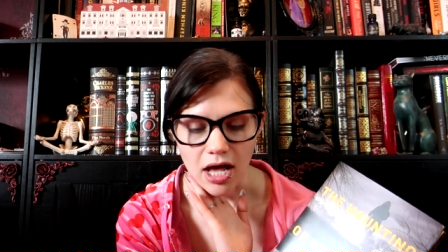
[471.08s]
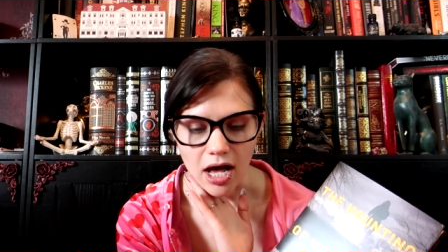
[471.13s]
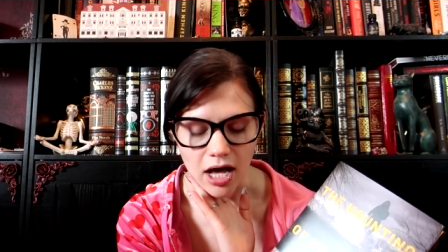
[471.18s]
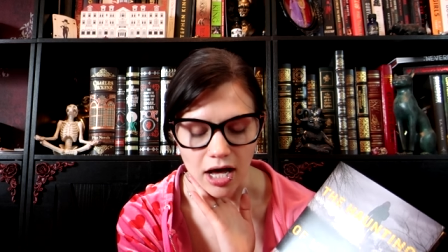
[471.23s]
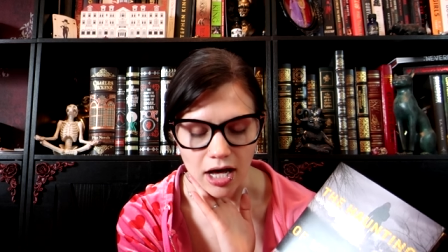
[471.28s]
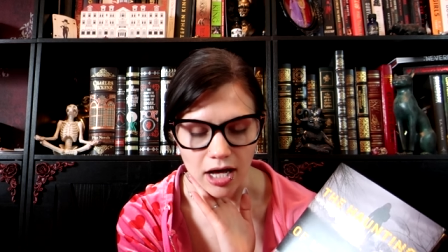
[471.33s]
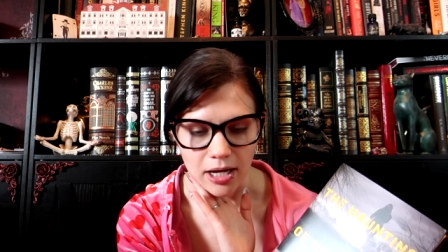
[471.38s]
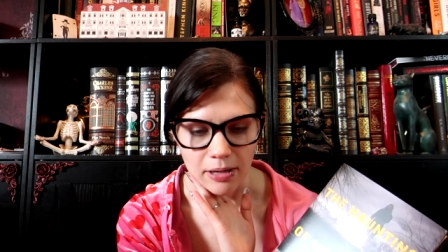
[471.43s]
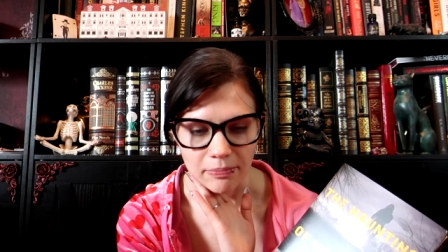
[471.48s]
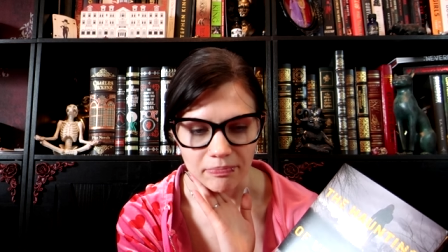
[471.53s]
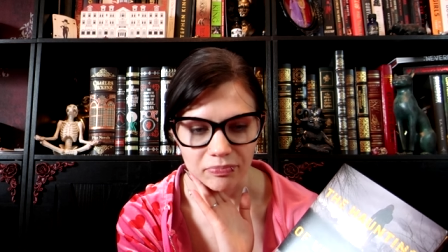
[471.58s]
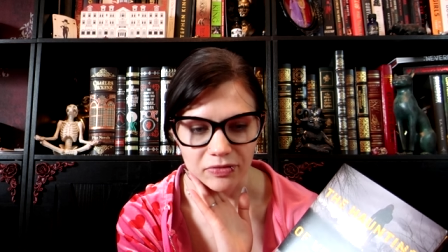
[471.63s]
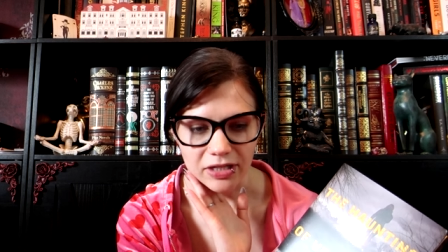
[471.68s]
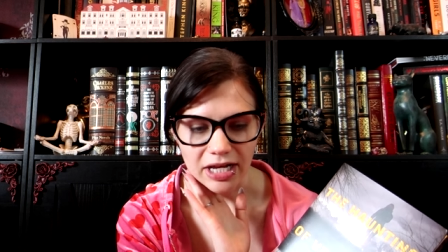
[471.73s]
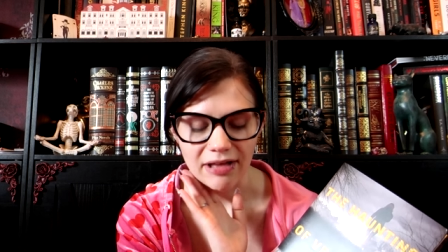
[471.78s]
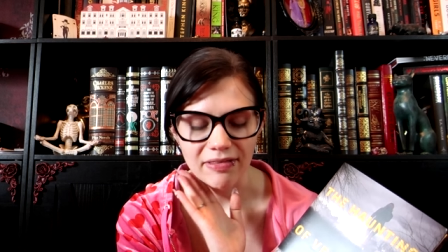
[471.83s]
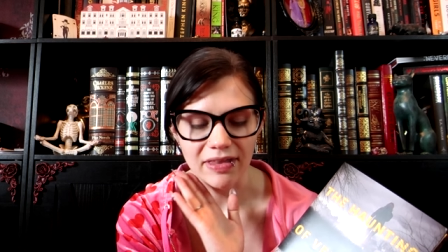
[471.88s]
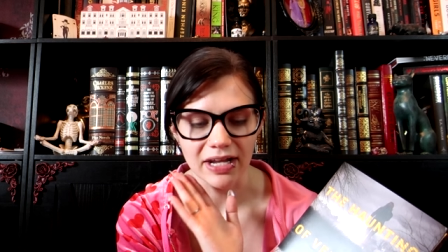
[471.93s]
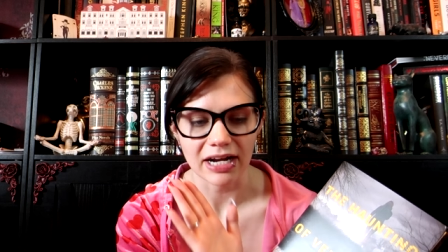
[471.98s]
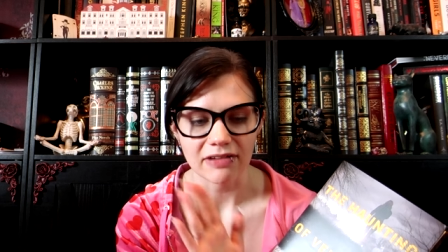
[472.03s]
Um,
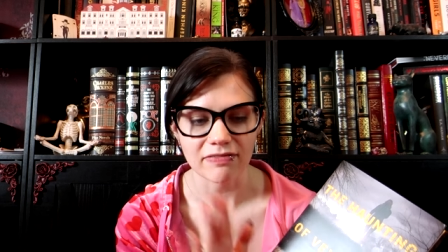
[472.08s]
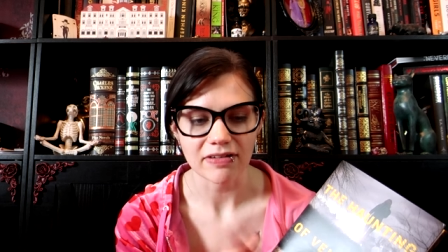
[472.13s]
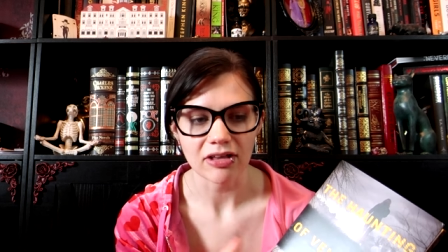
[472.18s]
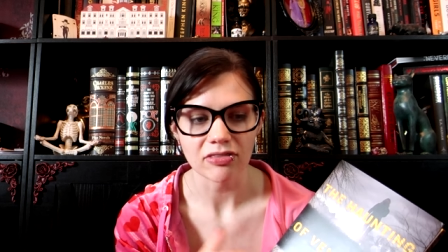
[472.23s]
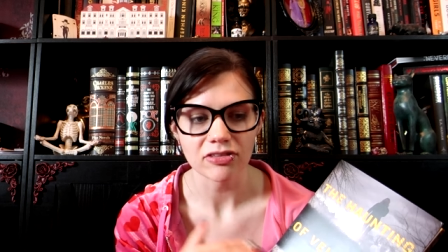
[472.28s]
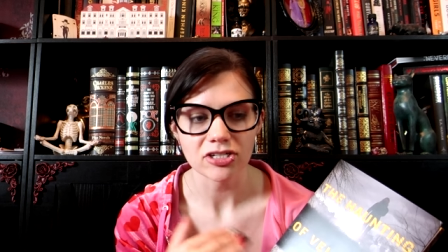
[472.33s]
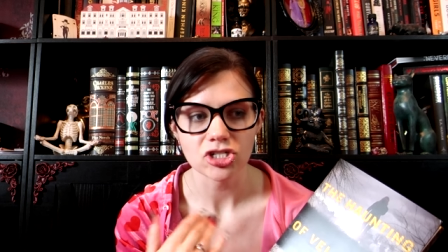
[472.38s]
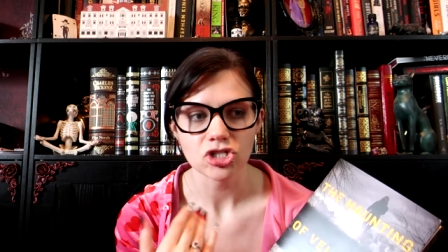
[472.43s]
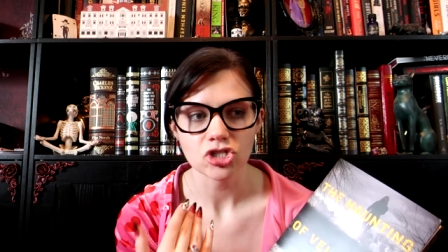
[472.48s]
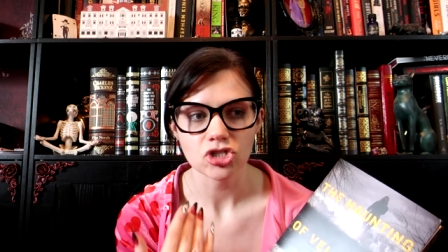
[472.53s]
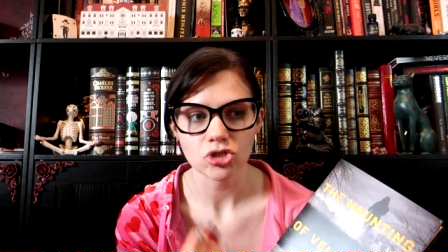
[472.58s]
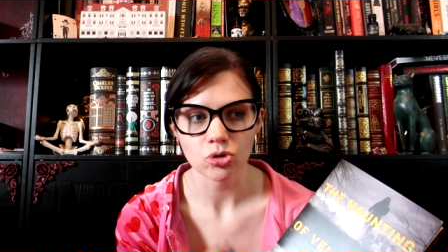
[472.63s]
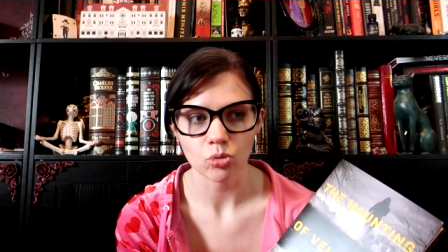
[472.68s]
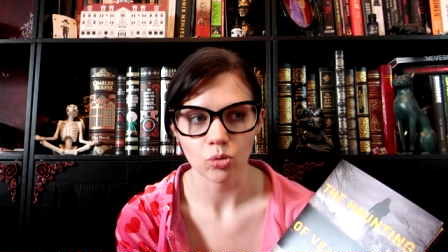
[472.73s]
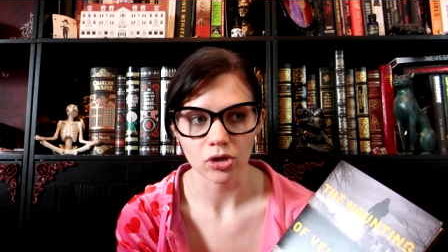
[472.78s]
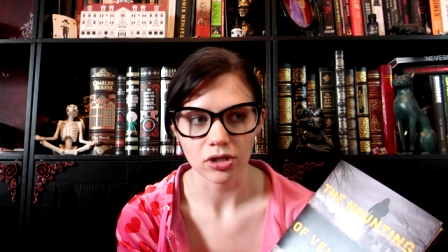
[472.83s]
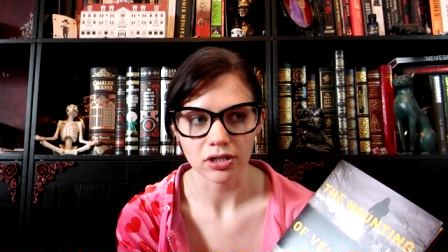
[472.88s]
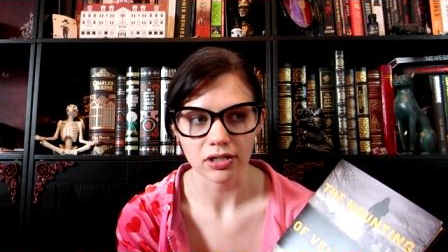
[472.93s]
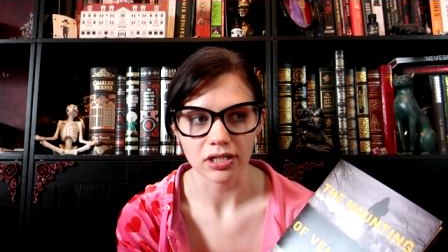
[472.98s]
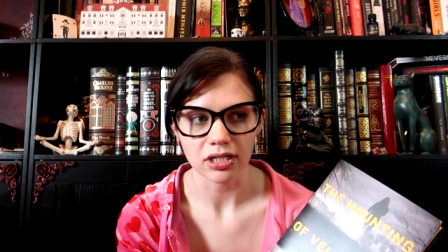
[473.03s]
and then I found the
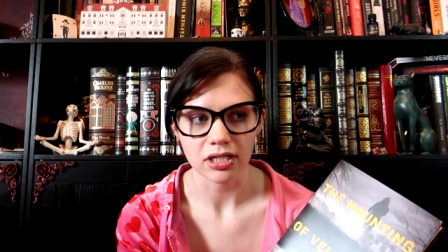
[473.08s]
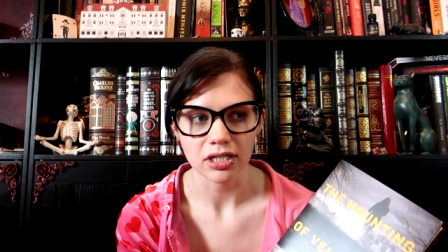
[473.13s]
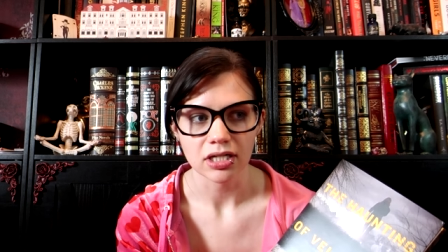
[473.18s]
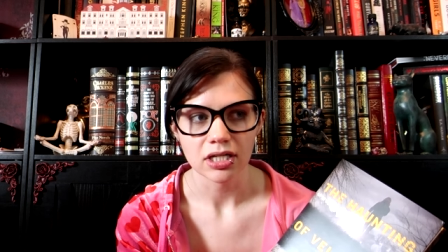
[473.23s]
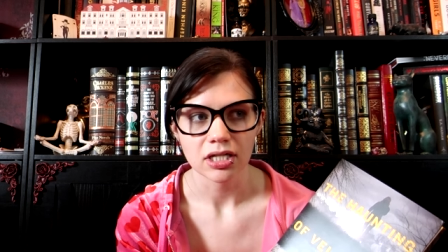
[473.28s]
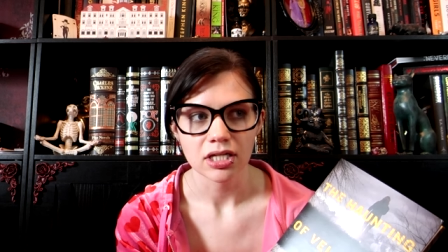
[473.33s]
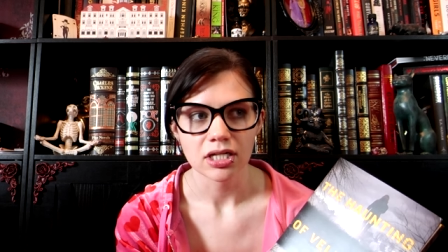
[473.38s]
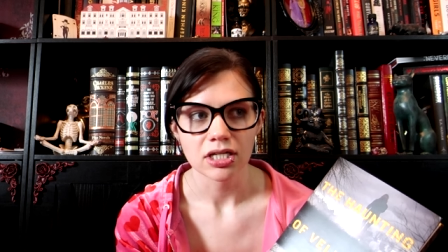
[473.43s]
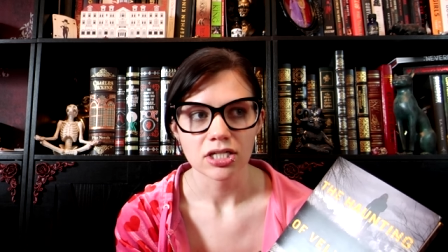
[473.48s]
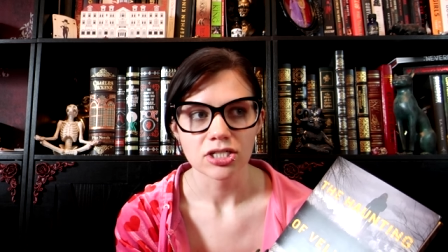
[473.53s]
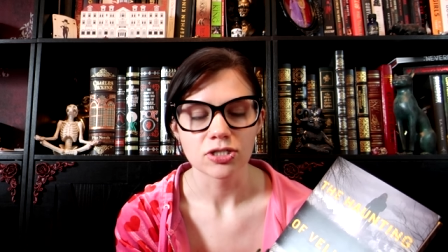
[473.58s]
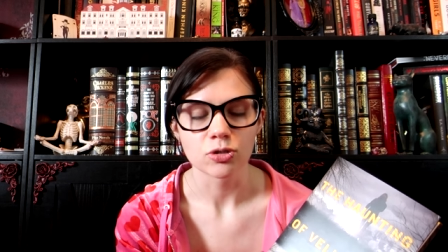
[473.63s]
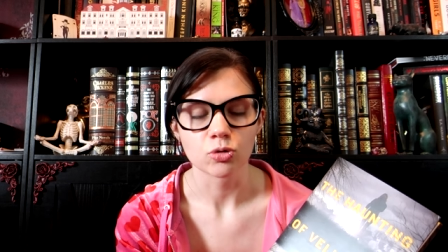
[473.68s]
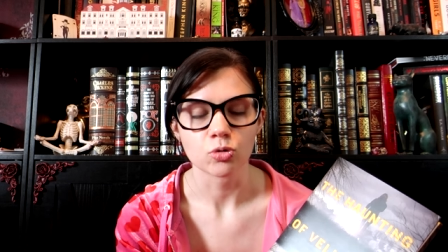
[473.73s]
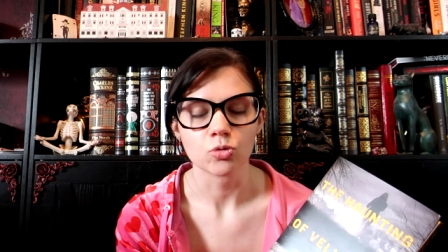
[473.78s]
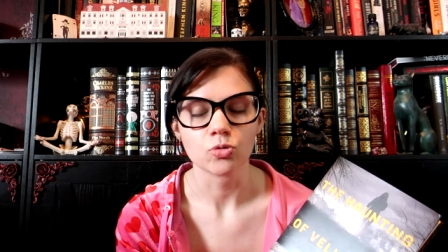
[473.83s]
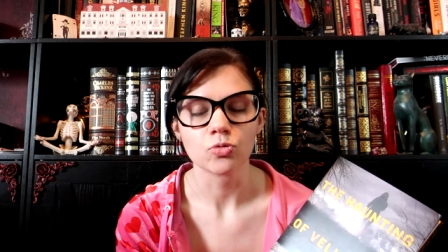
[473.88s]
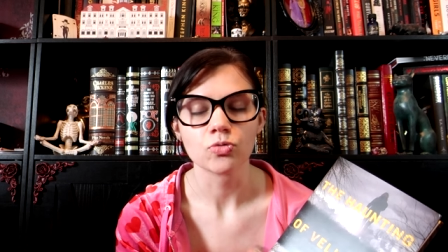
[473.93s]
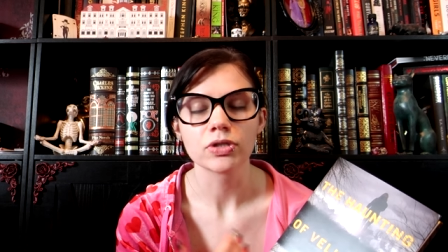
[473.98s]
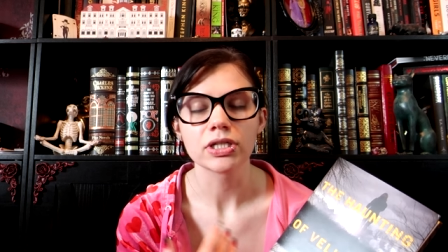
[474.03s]
story to
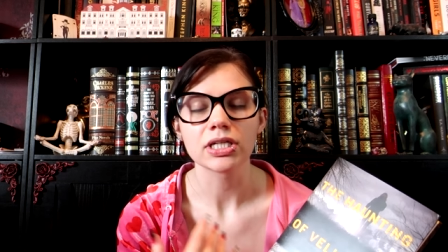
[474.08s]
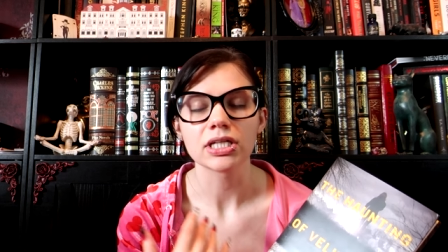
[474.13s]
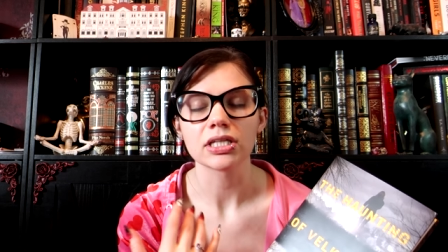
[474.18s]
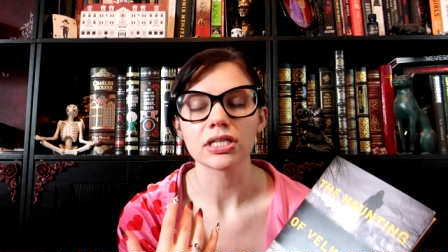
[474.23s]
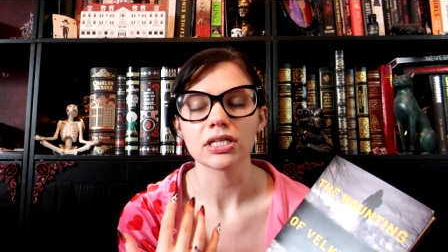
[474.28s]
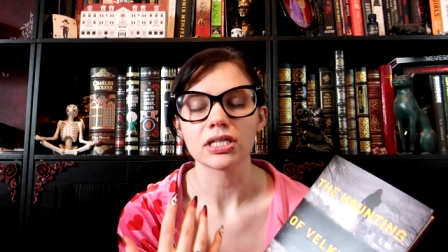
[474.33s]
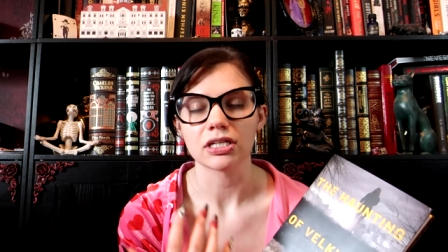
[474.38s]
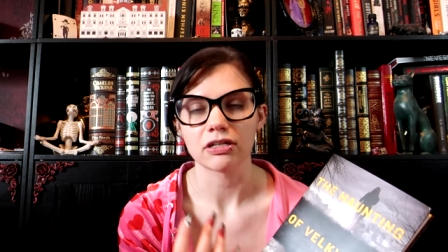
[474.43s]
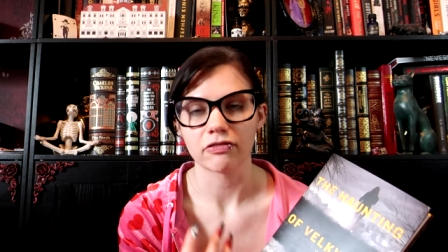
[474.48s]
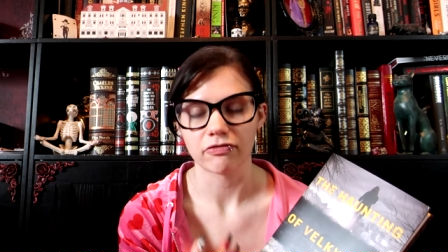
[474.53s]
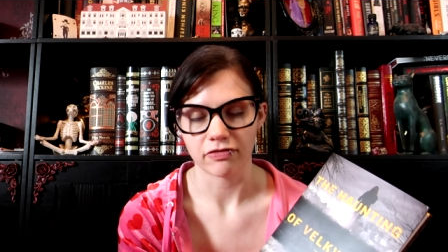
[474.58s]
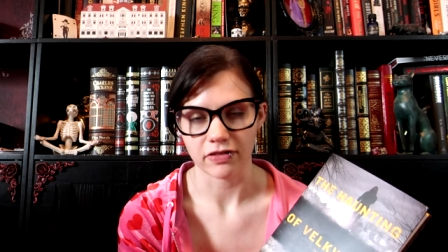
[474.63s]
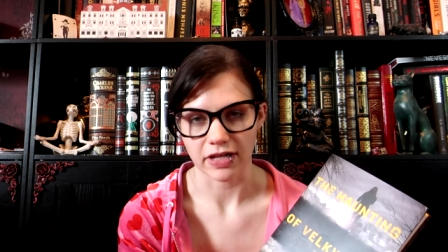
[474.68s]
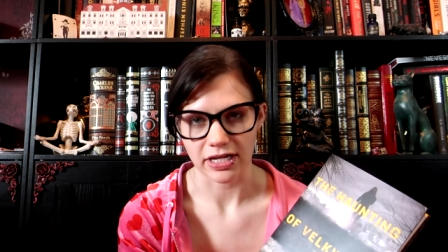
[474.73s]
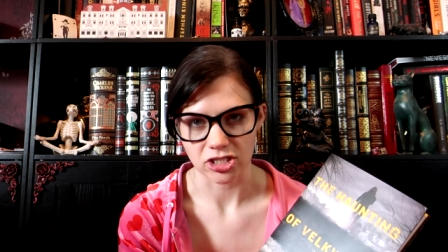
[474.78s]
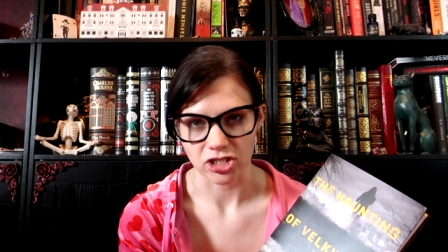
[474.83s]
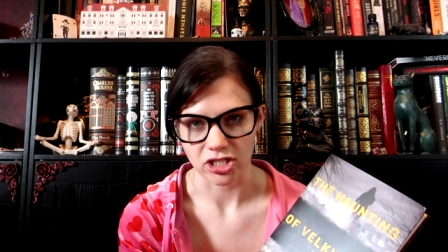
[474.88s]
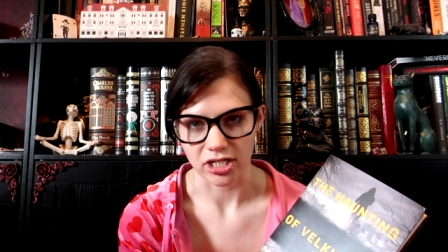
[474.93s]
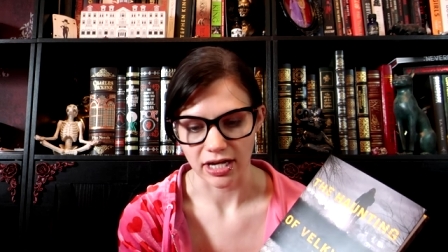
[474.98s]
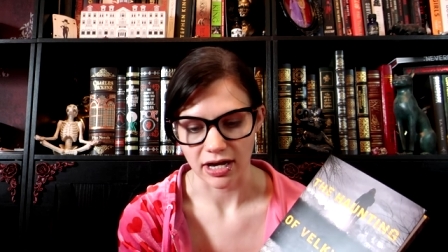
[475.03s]
really need
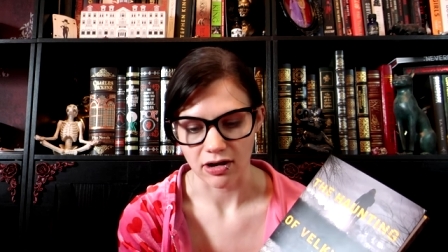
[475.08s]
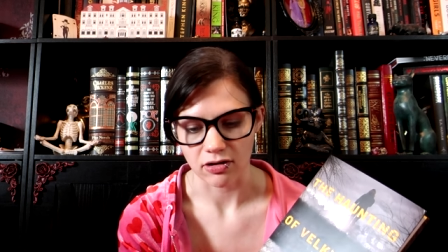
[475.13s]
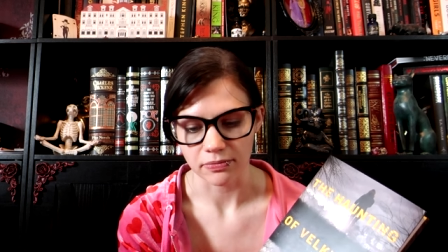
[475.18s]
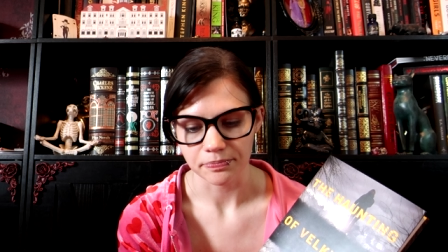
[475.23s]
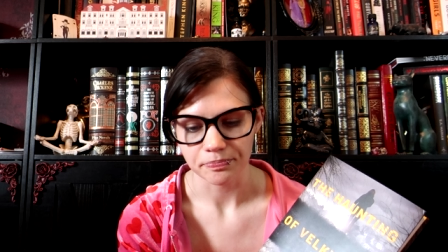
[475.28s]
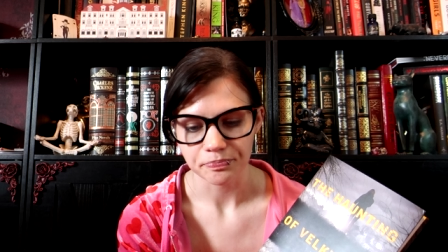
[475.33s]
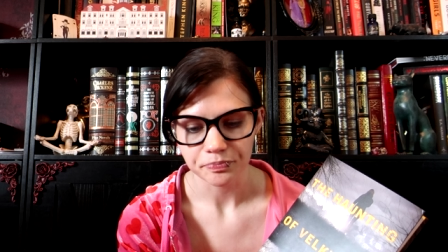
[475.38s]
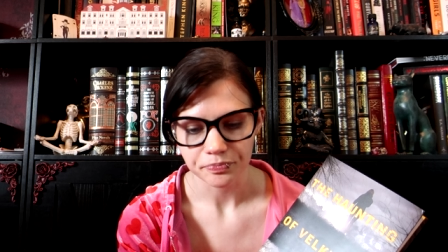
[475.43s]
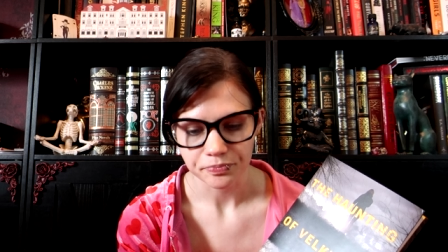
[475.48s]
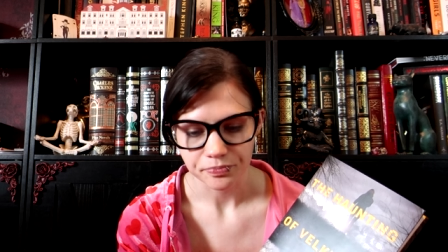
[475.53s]
fleshing out.